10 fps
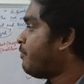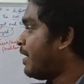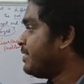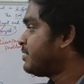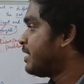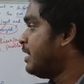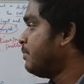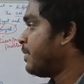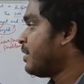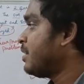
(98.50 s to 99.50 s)
5
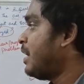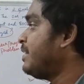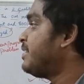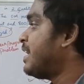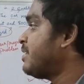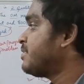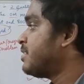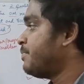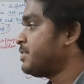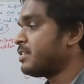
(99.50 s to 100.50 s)
skilled men and 10
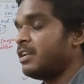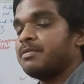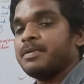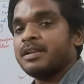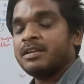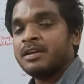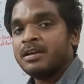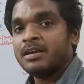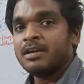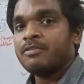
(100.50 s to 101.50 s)
semi-skilled men
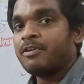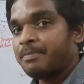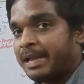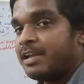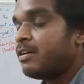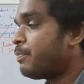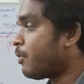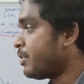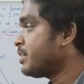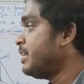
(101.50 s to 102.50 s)
for making a
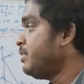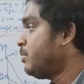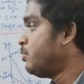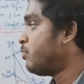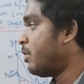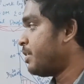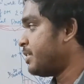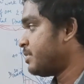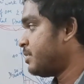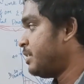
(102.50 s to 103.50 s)
product in two
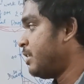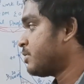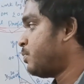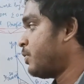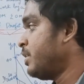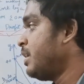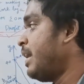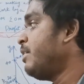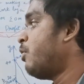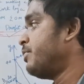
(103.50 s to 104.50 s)
qualities, deluxe model
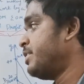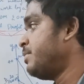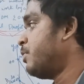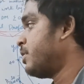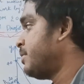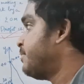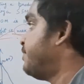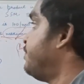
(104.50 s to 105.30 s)
and ordinary model.